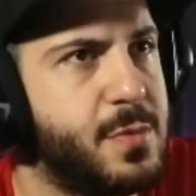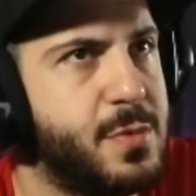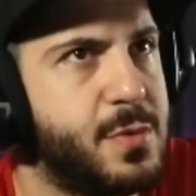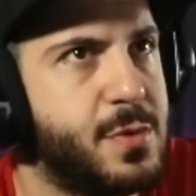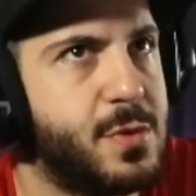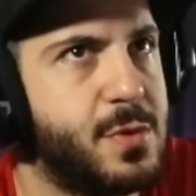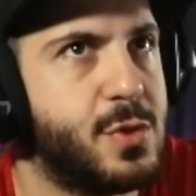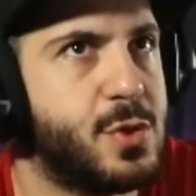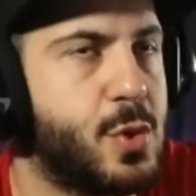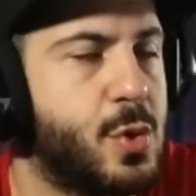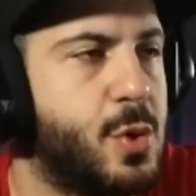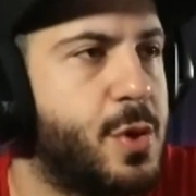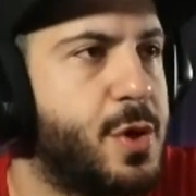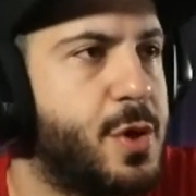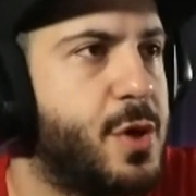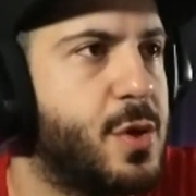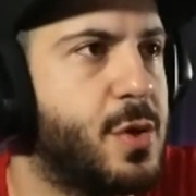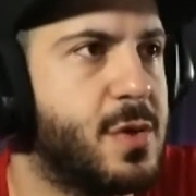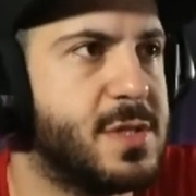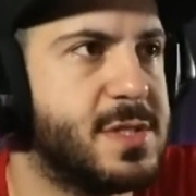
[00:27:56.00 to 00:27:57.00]

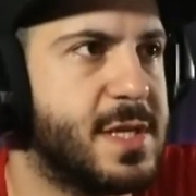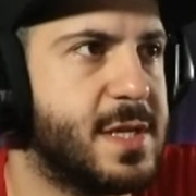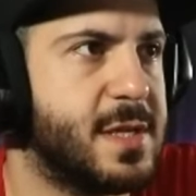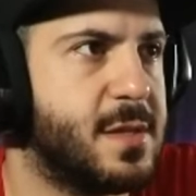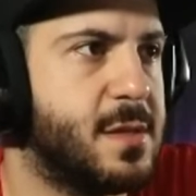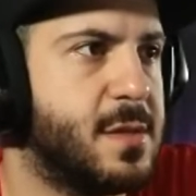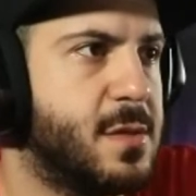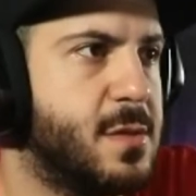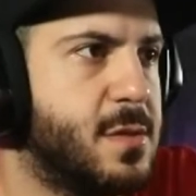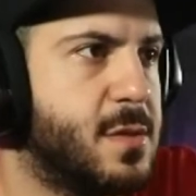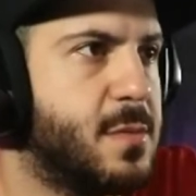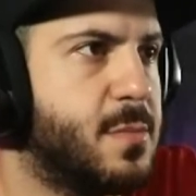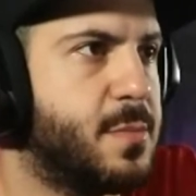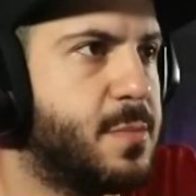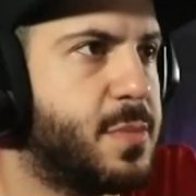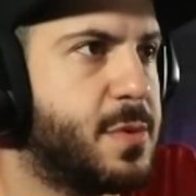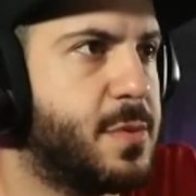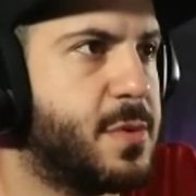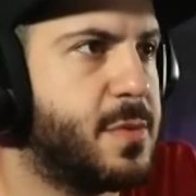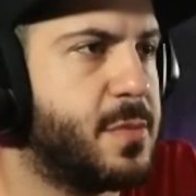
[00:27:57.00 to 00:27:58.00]
tutorials and
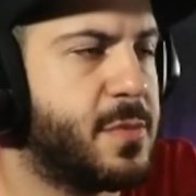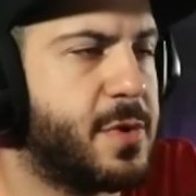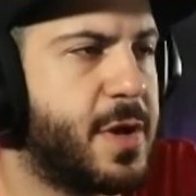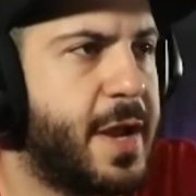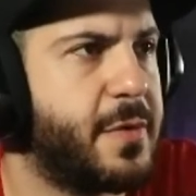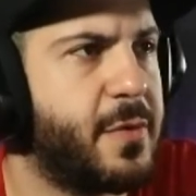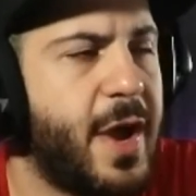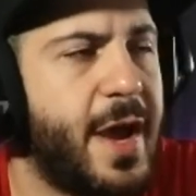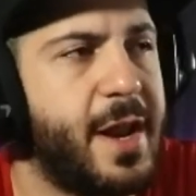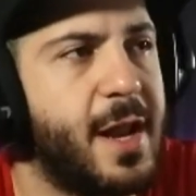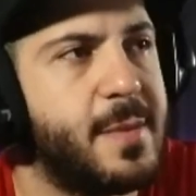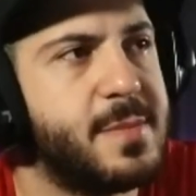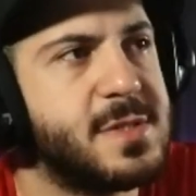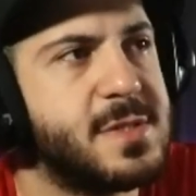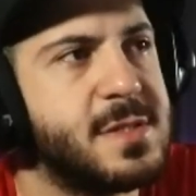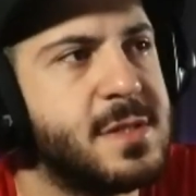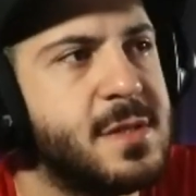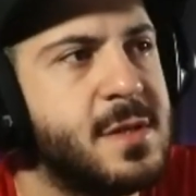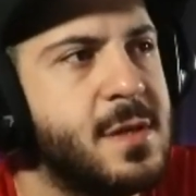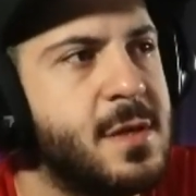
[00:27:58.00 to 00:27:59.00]

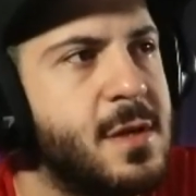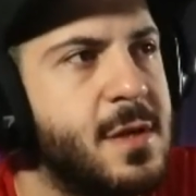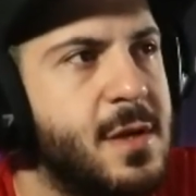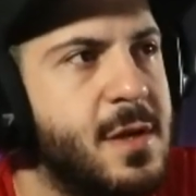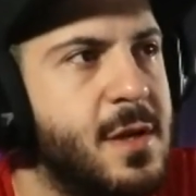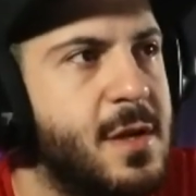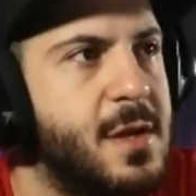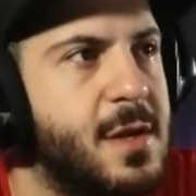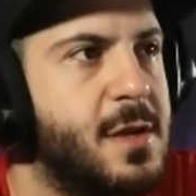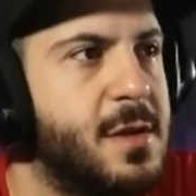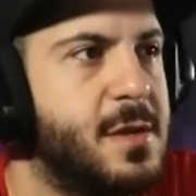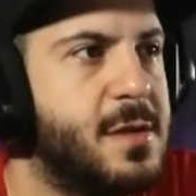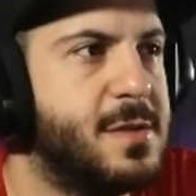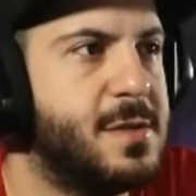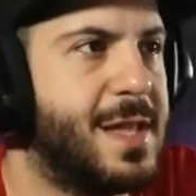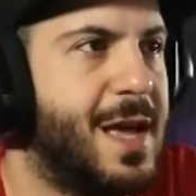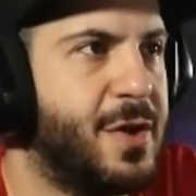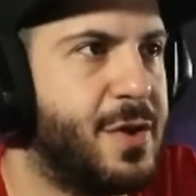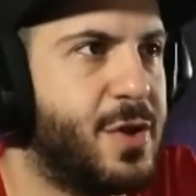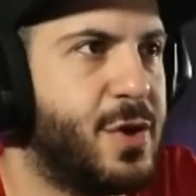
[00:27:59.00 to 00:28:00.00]
write-ups.
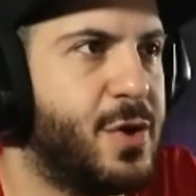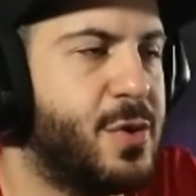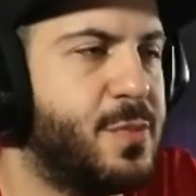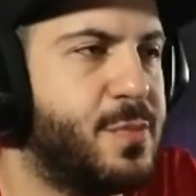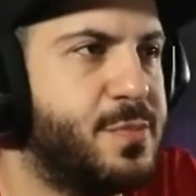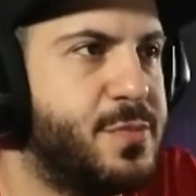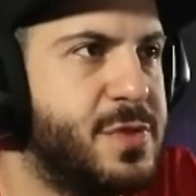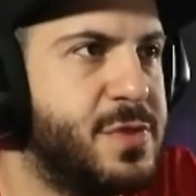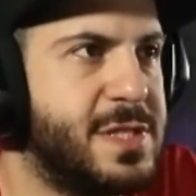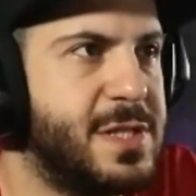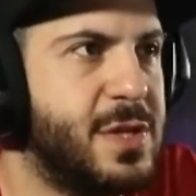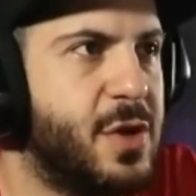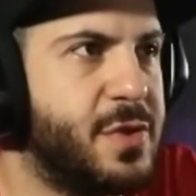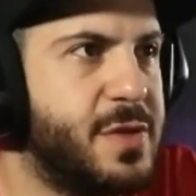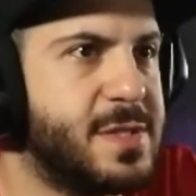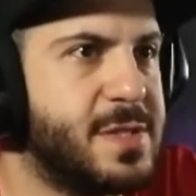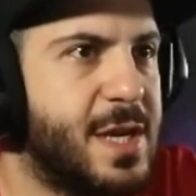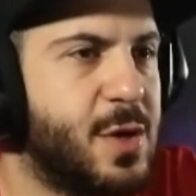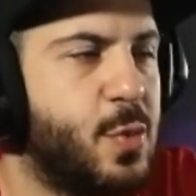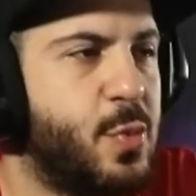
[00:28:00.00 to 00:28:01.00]
Now you see all
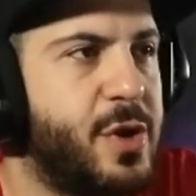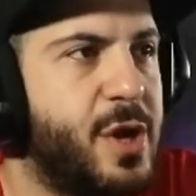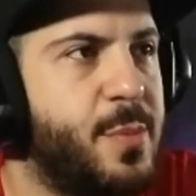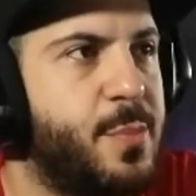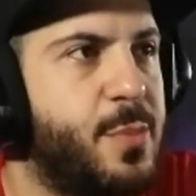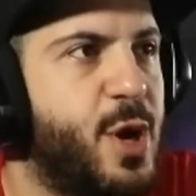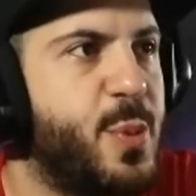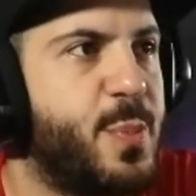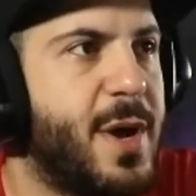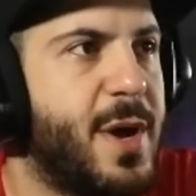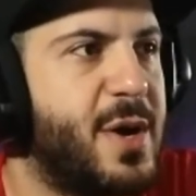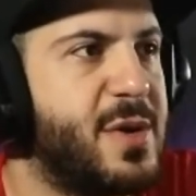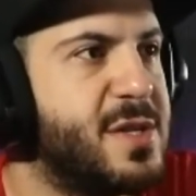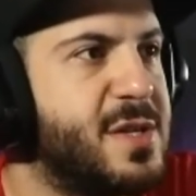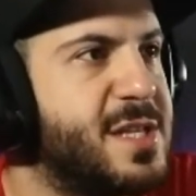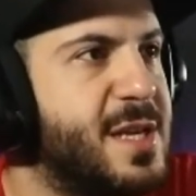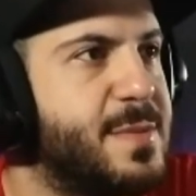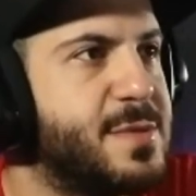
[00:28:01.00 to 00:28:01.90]
these like weird bug bounty tips